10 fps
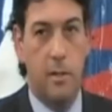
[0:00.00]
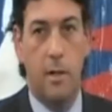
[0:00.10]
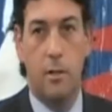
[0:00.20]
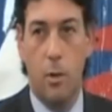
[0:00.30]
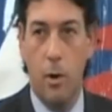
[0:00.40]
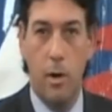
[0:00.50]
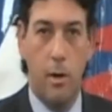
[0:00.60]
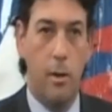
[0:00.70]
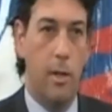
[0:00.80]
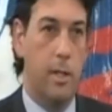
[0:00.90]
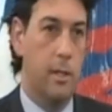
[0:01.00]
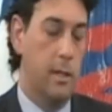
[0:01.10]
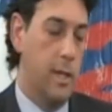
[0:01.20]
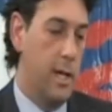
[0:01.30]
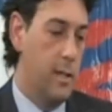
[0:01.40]
territorial and,
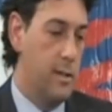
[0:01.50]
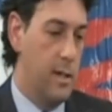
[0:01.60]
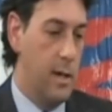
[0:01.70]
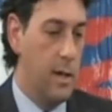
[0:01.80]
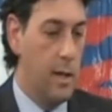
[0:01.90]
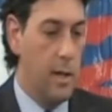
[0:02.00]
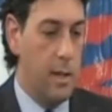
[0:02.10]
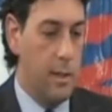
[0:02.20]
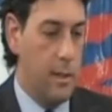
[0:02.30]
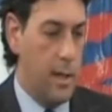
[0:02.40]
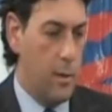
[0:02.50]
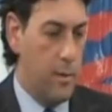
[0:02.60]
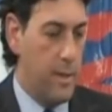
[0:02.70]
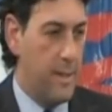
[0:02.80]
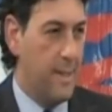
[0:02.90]
and uh, I don't
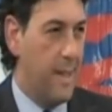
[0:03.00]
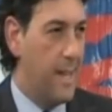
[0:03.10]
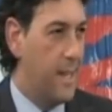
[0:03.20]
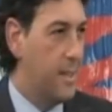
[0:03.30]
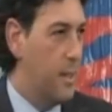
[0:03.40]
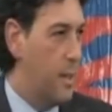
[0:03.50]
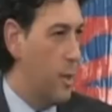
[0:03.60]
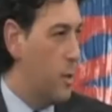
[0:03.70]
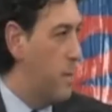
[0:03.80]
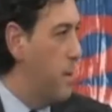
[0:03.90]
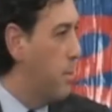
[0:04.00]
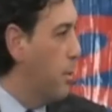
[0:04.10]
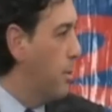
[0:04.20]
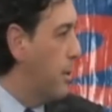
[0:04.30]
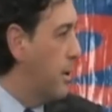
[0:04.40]
think they like it that other
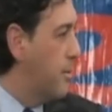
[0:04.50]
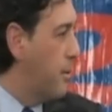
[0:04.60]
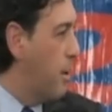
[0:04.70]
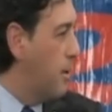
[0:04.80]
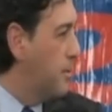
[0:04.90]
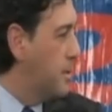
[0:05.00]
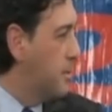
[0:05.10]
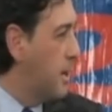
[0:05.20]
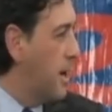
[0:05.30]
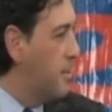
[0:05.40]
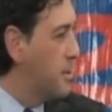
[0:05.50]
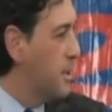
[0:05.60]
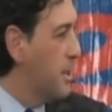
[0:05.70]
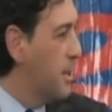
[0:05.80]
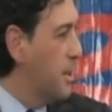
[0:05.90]
people are involved sometimes
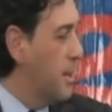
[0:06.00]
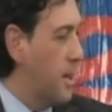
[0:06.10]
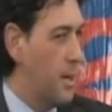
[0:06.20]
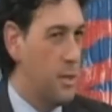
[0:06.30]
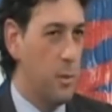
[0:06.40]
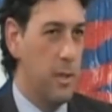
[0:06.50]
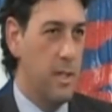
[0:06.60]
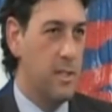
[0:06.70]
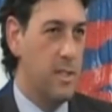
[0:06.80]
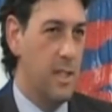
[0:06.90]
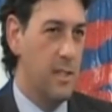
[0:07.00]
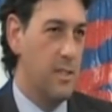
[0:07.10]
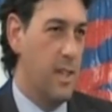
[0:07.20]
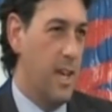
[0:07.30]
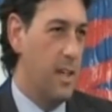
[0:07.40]
uh, doing these
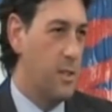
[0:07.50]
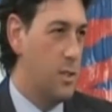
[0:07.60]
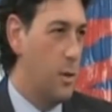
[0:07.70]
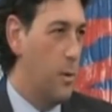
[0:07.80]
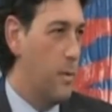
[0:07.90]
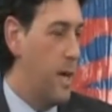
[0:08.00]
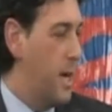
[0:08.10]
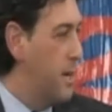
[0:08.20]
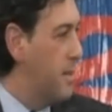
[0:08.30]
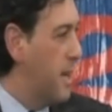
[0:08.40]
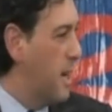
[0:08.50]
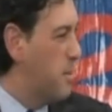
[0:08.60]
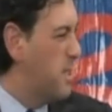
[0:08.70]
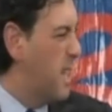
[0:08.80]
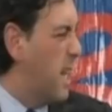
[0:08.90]
things, and so they, they get
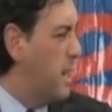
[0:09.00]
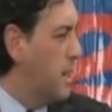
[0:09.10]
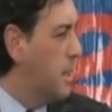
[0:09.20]
upset.